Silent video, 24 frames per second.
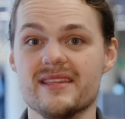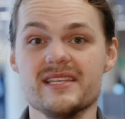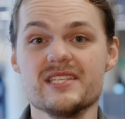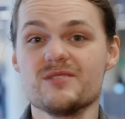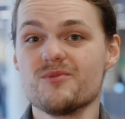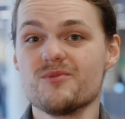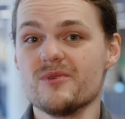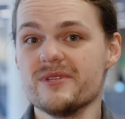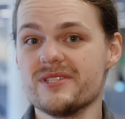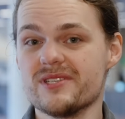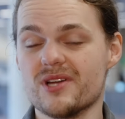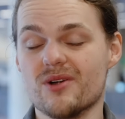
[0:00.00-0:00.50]

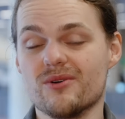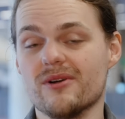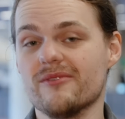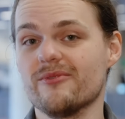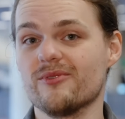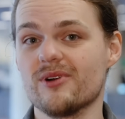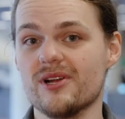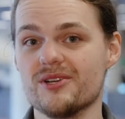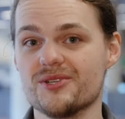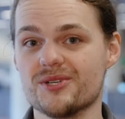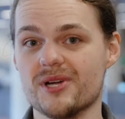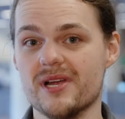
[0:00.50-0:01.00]
this was a
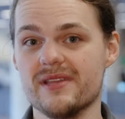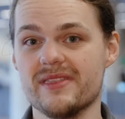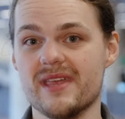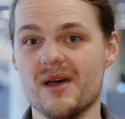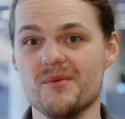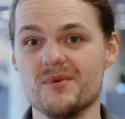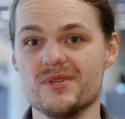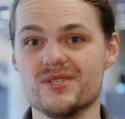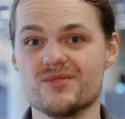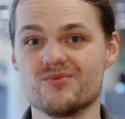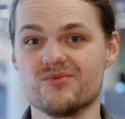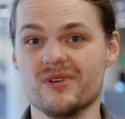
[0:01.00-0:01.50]
refresh rate that
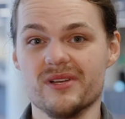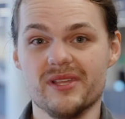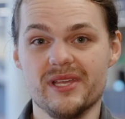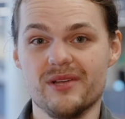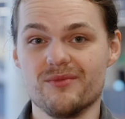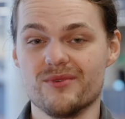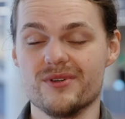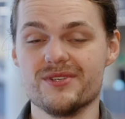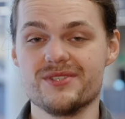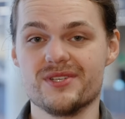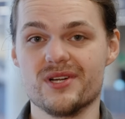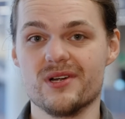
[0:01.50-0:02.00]
was really
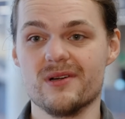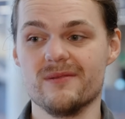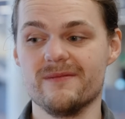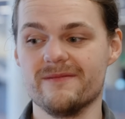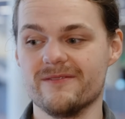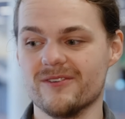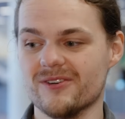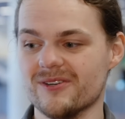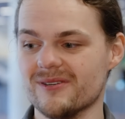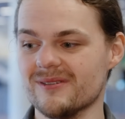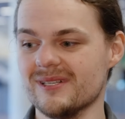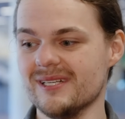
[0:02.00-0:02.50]
reserved
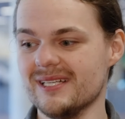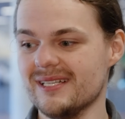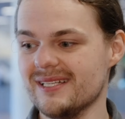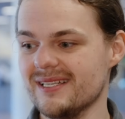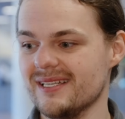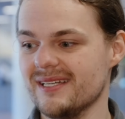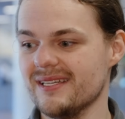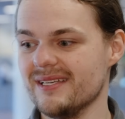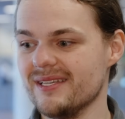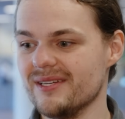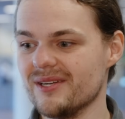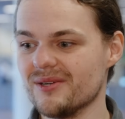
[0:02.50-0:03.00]
for,
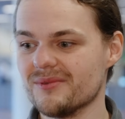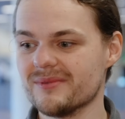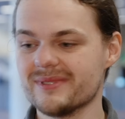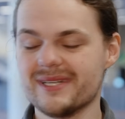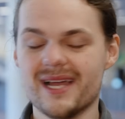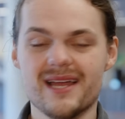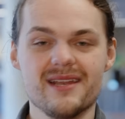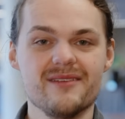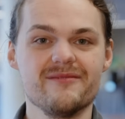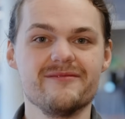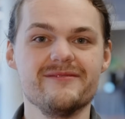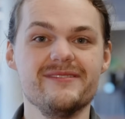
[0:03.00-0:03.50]
you know,
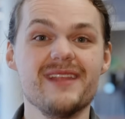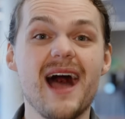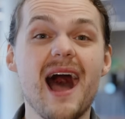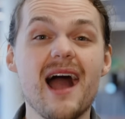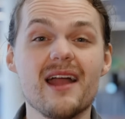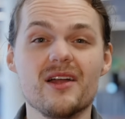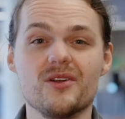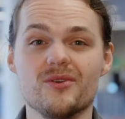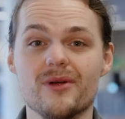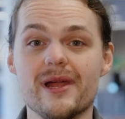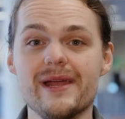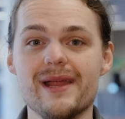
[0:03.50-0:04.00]
kind of
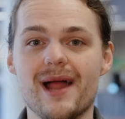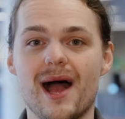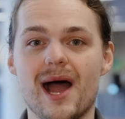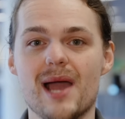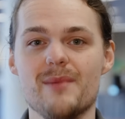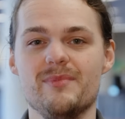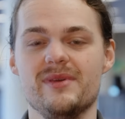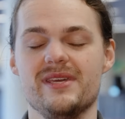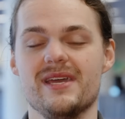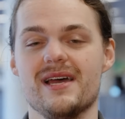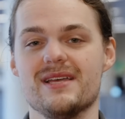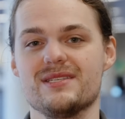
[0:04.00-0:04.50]
not great
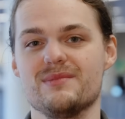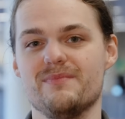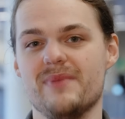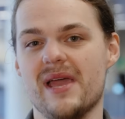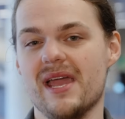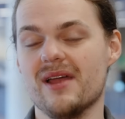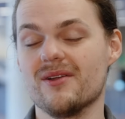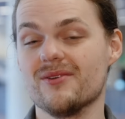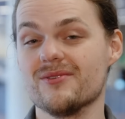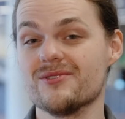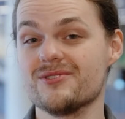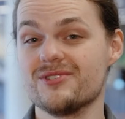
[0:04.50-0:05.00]
IPS
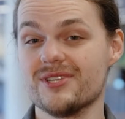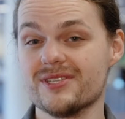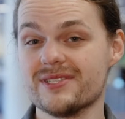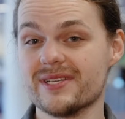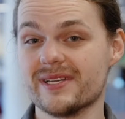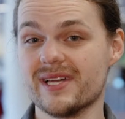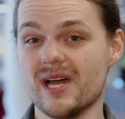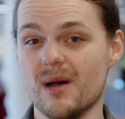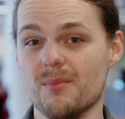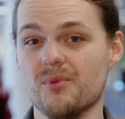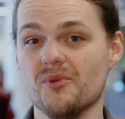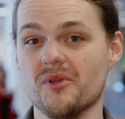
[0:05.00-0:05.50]
panels just a
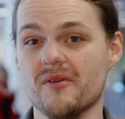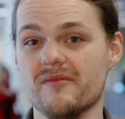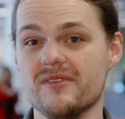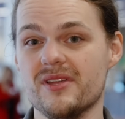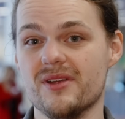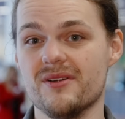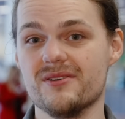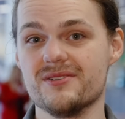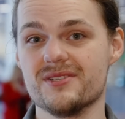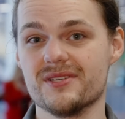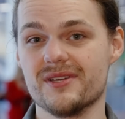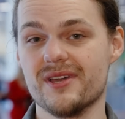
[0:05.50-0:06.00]
couple of
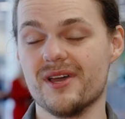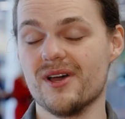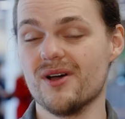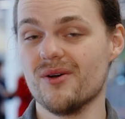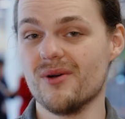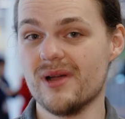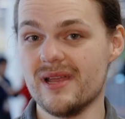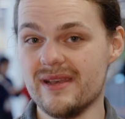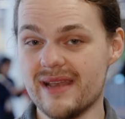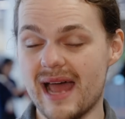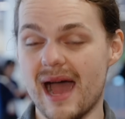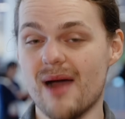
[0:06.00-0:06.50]
years
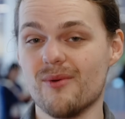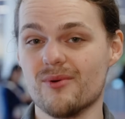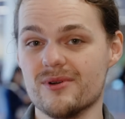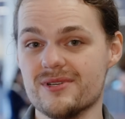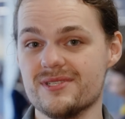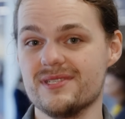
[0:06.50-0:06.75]
ago, and now we're